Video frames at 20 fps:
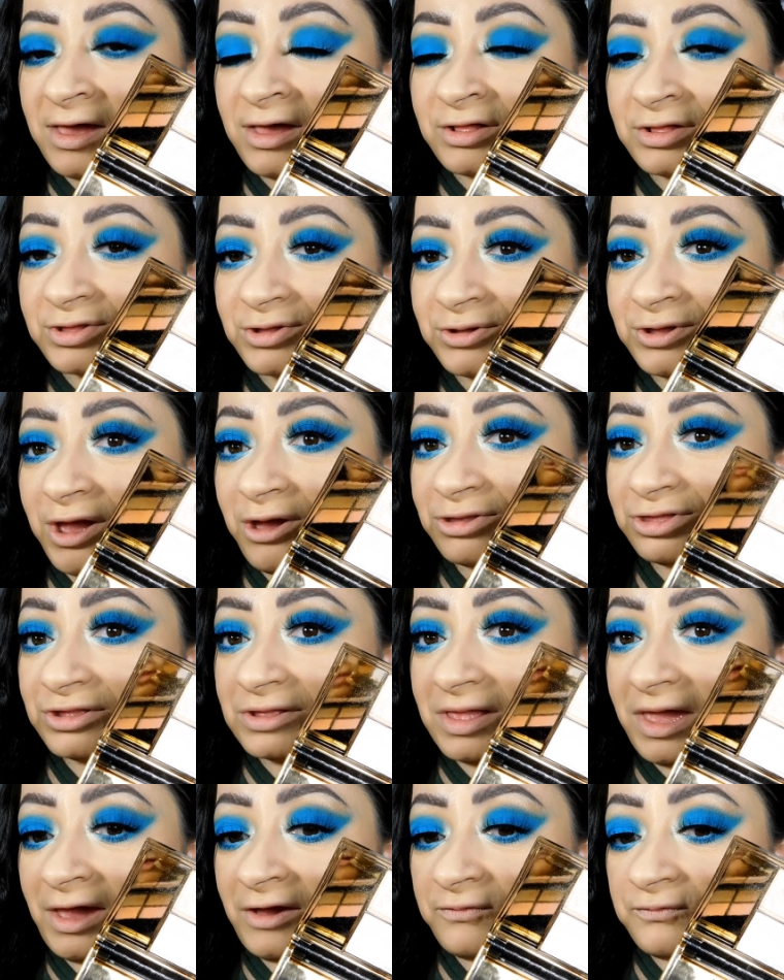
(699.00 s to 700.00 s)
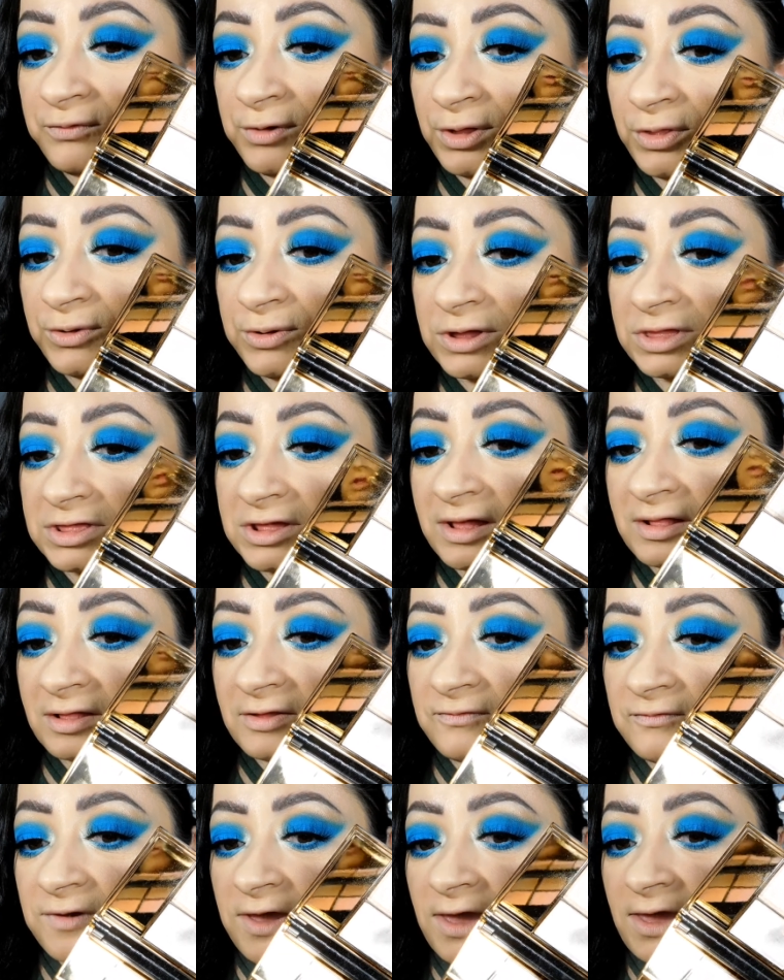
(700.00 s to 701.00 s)
So now to like further
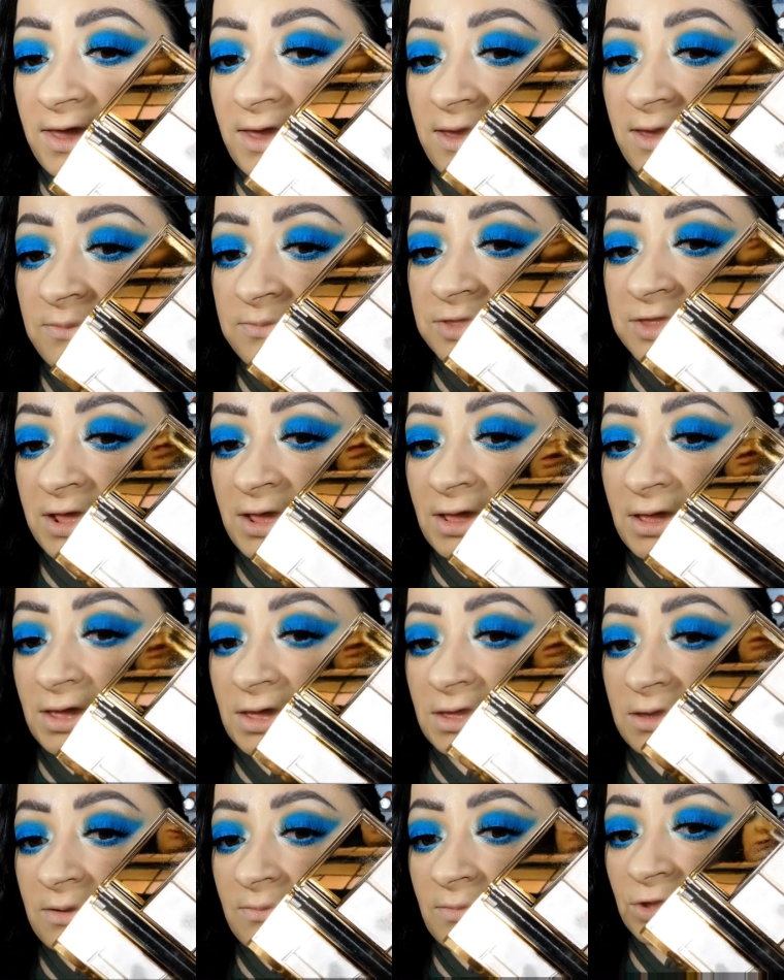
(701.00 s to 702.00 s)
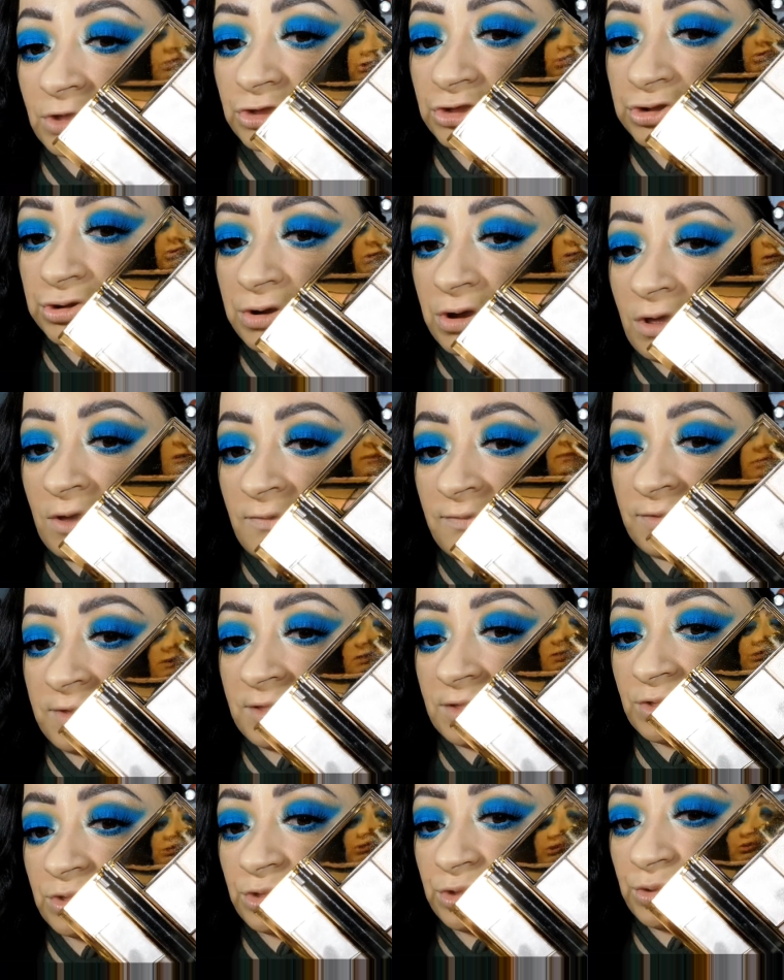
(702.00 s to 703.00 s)
intensify it, I'm taking a mixture of
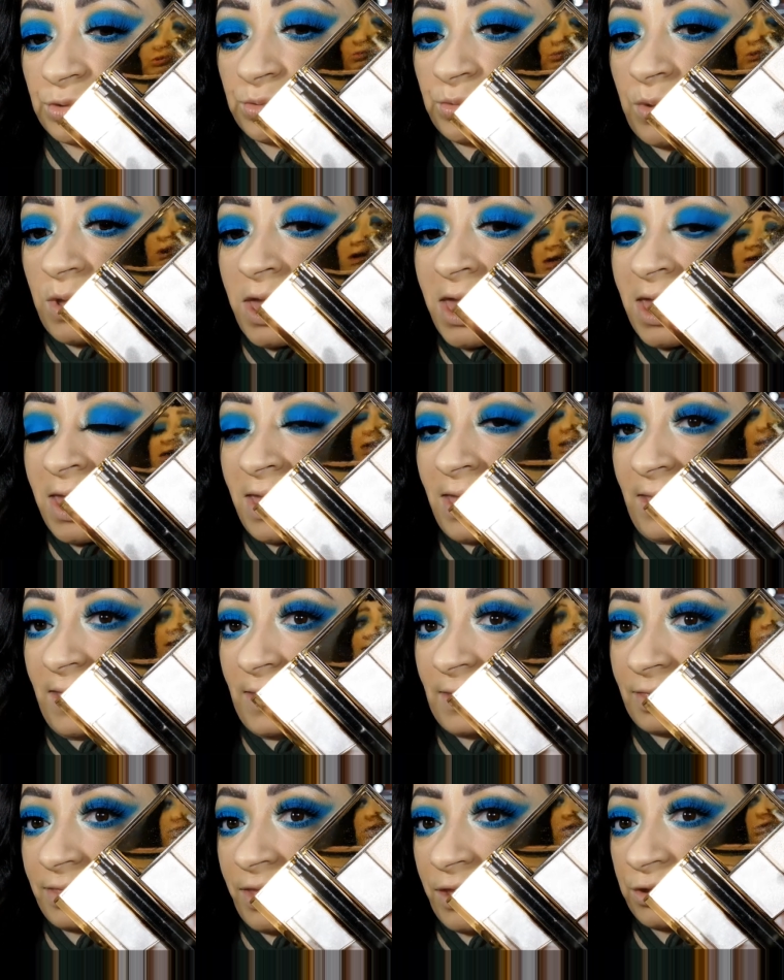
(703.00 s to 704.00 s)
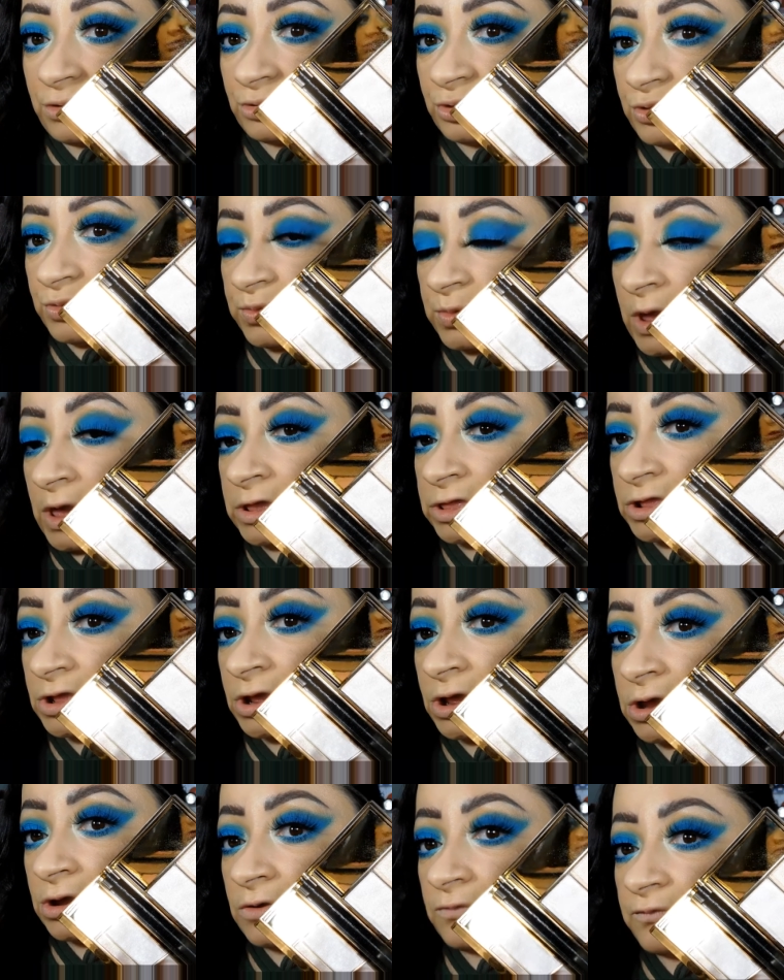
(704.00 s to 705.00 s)
these two highlighters right
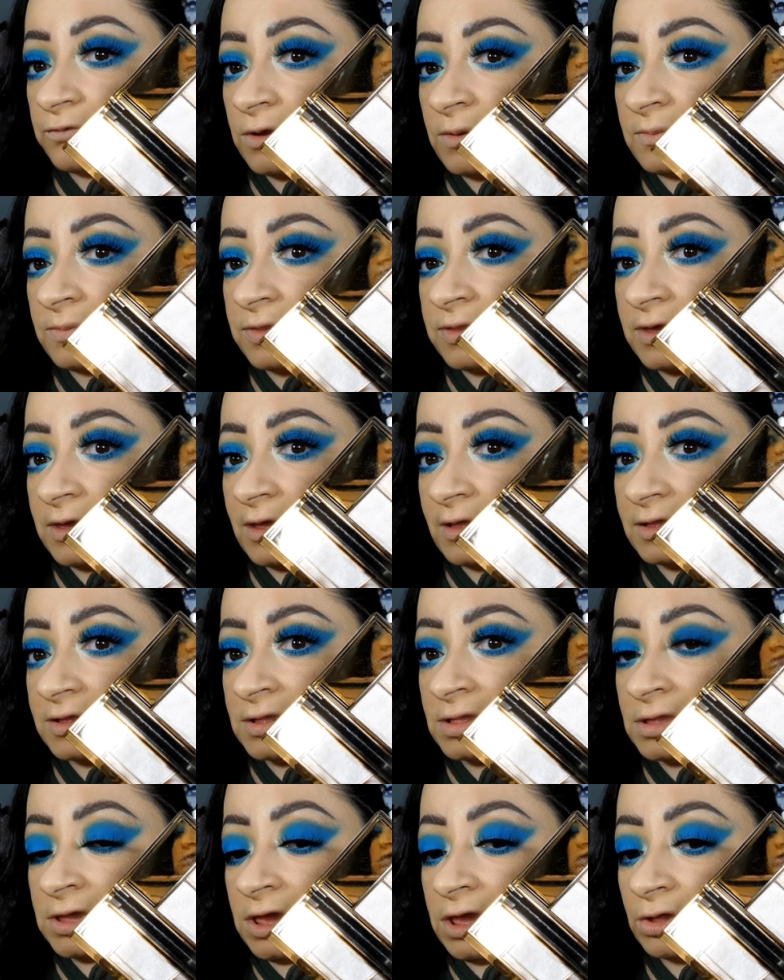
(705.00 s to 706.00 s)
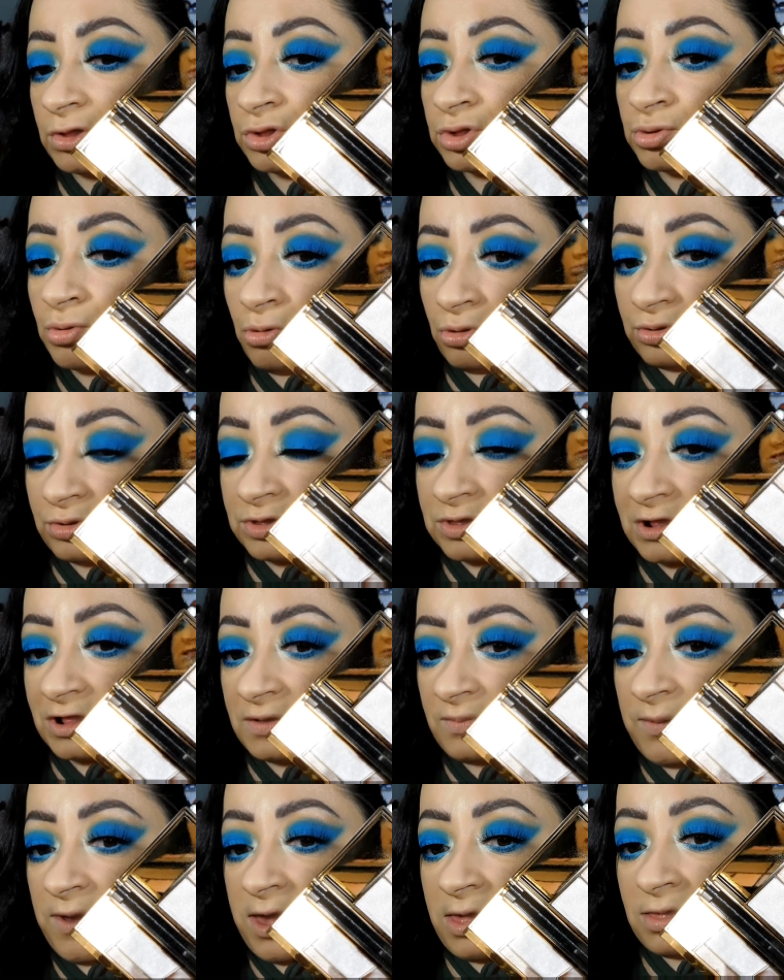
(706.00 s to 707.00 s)
here from the Sleek
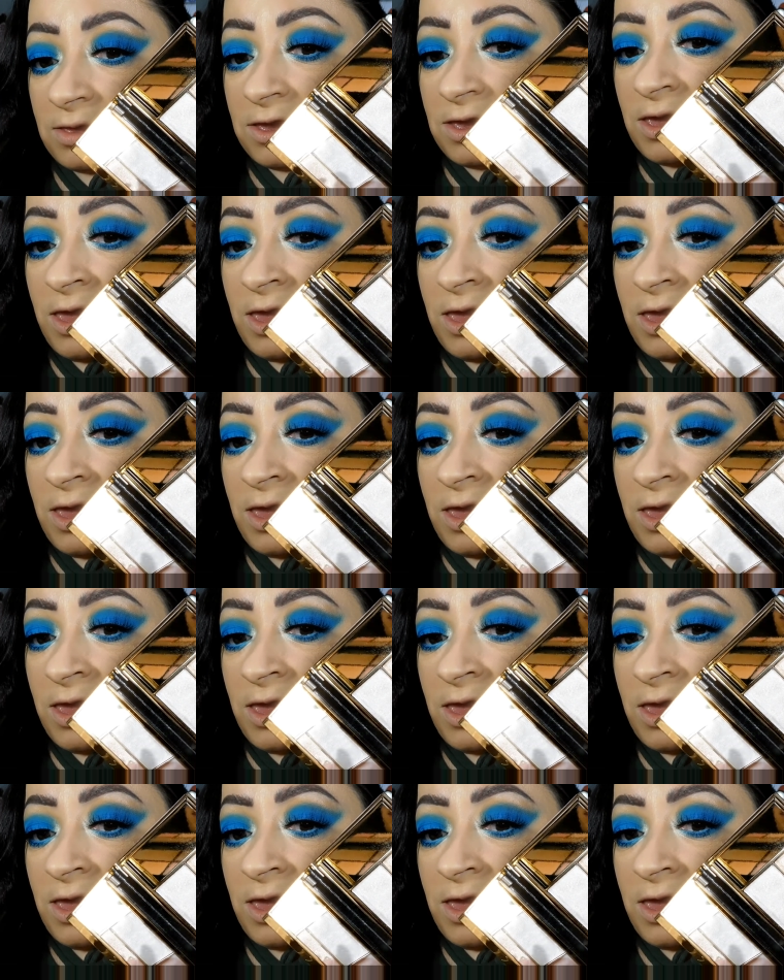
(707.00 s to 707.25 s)
Solstice palette.